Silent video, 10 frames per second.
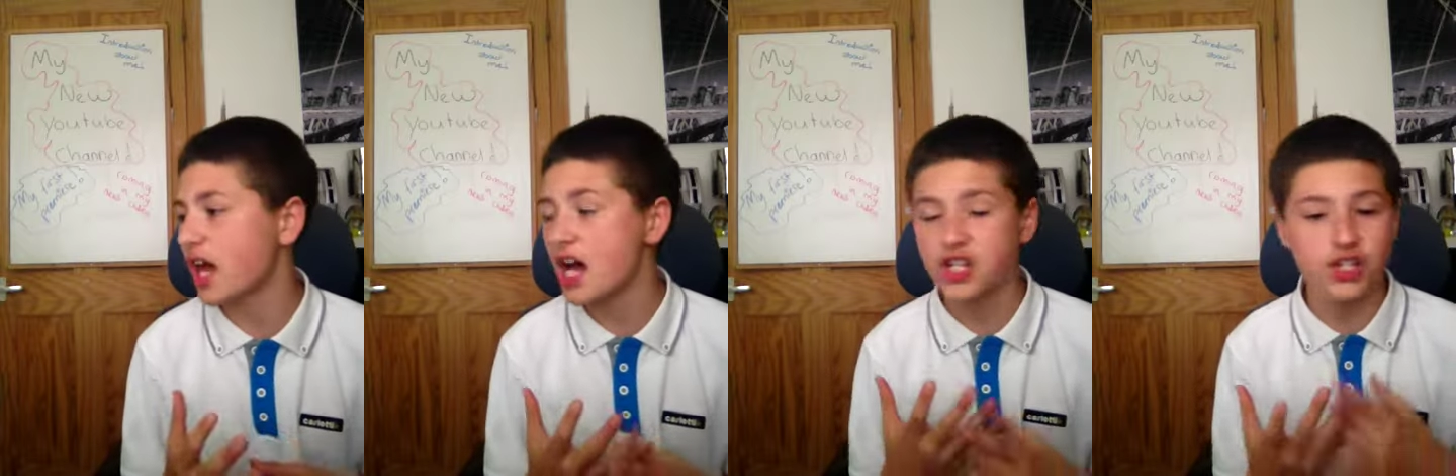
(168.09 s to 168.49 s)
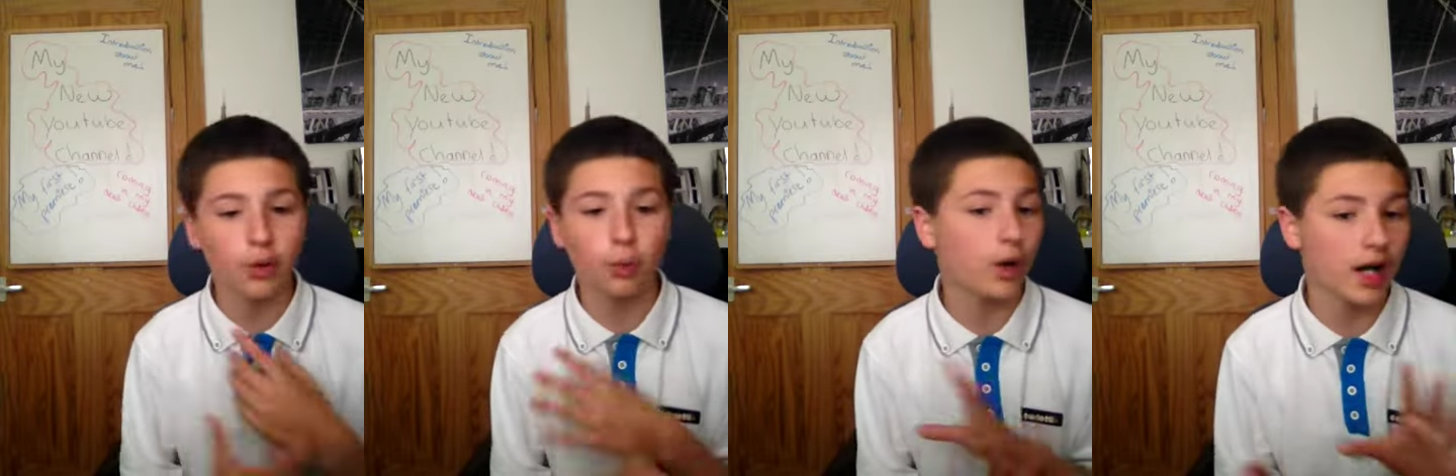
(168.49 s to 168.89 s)
I don't know
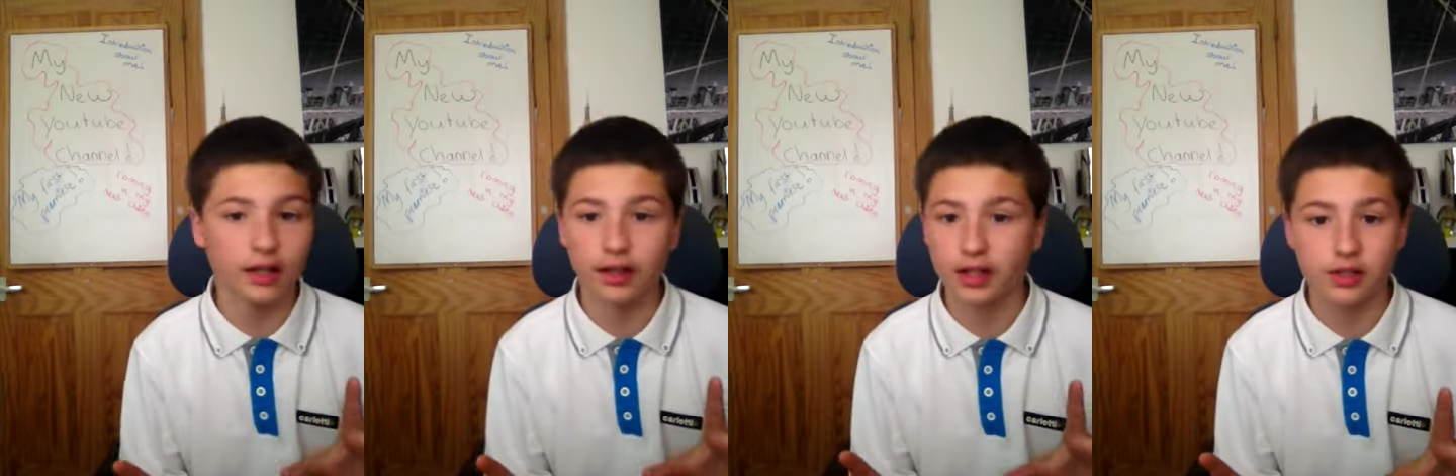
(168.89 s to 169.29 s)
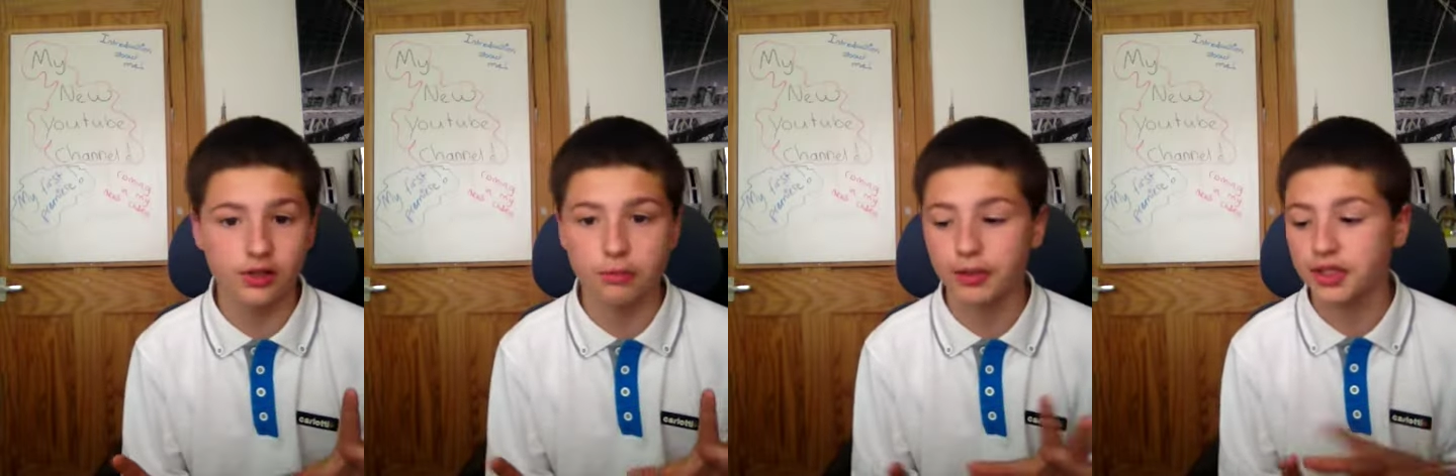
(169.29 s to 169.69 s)
what I'm gonna
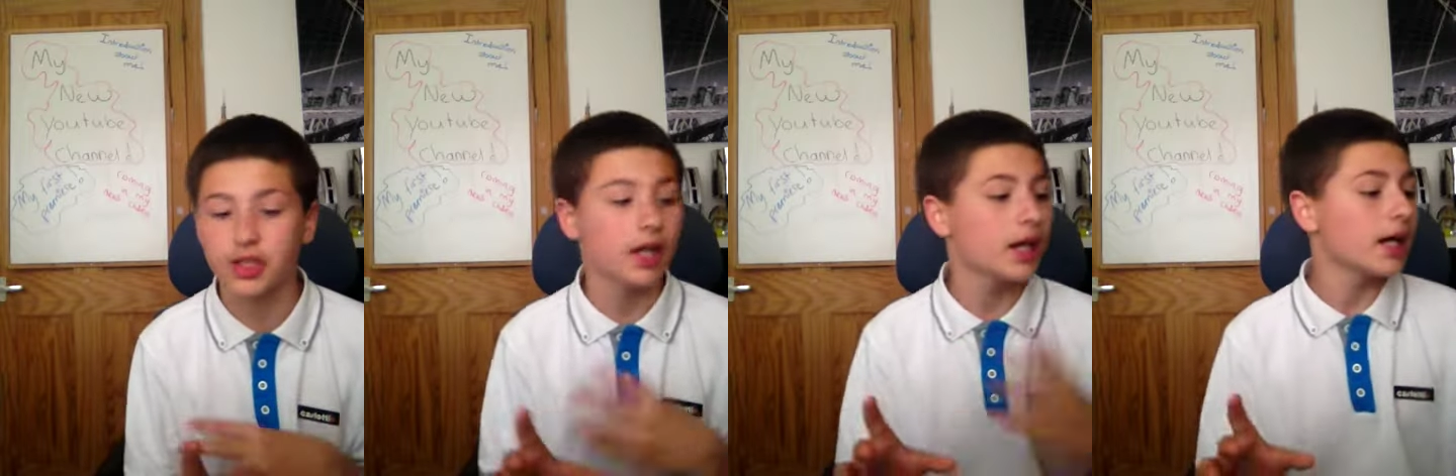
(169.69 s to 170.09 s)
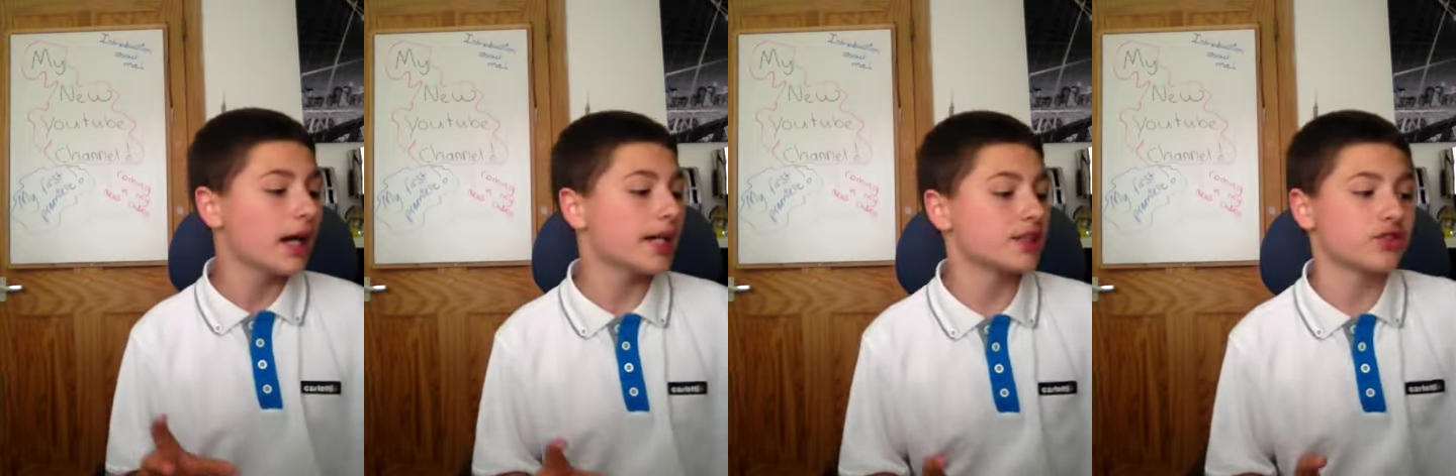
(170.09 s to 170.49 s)
do, but
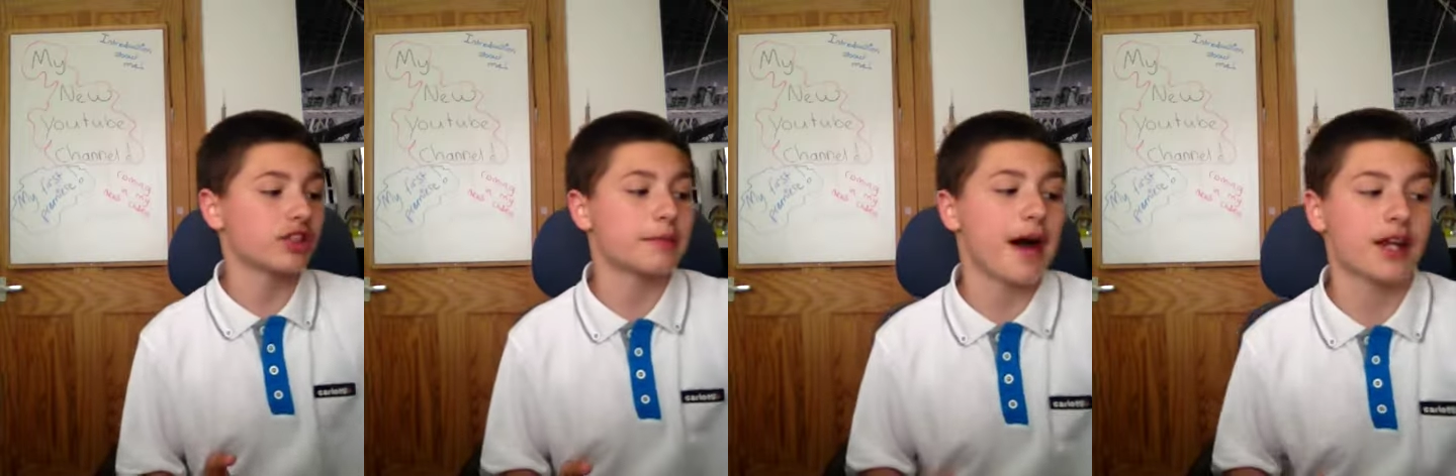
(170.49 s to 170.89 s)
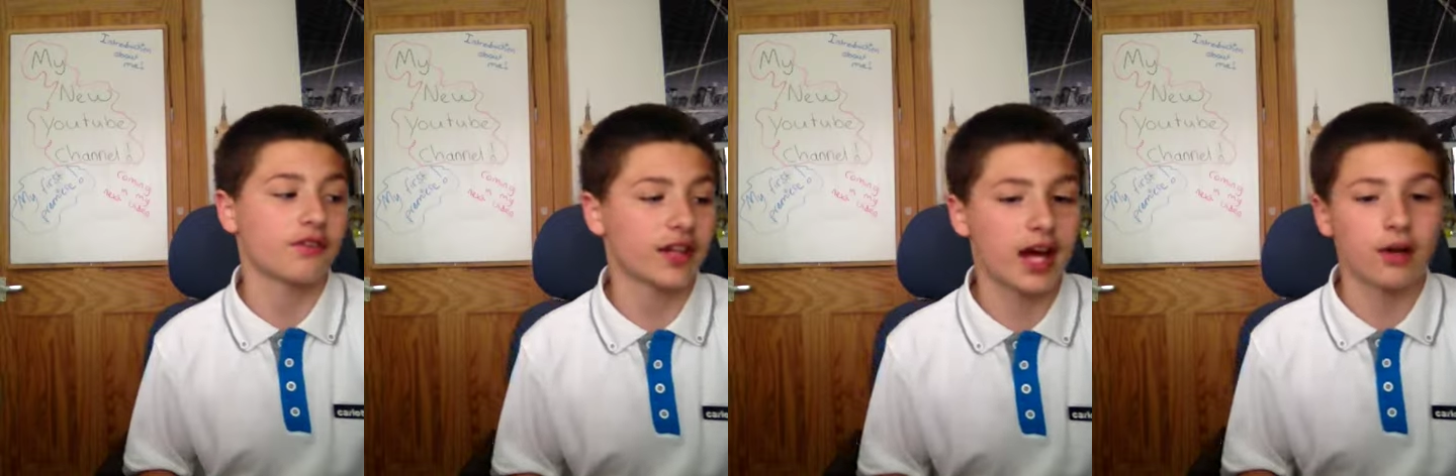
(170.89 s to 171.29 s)
it doesn't really matter
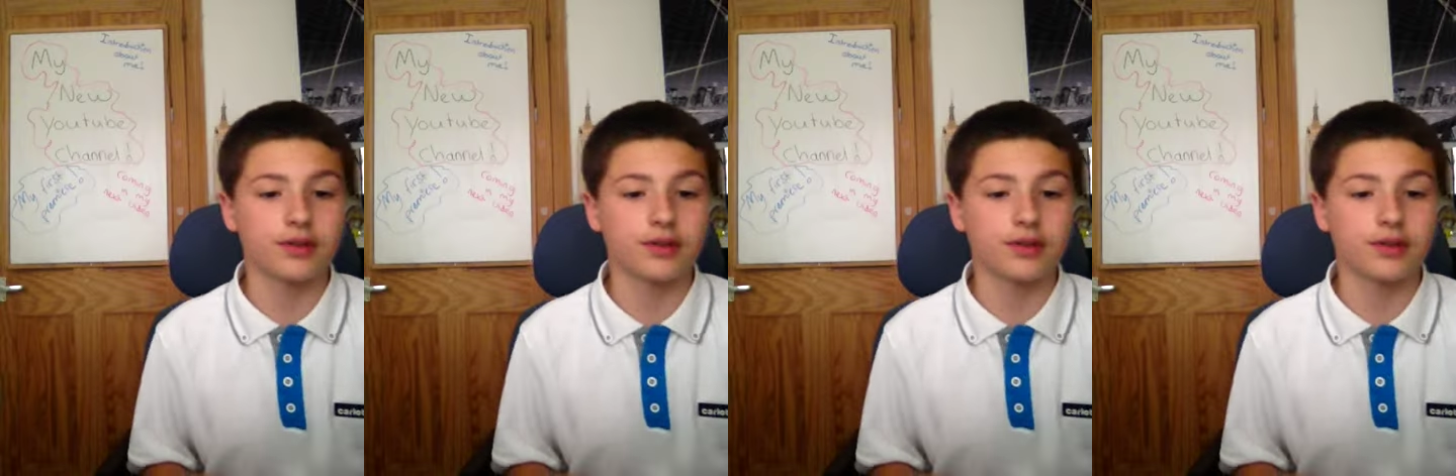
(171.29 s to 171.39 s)
for now.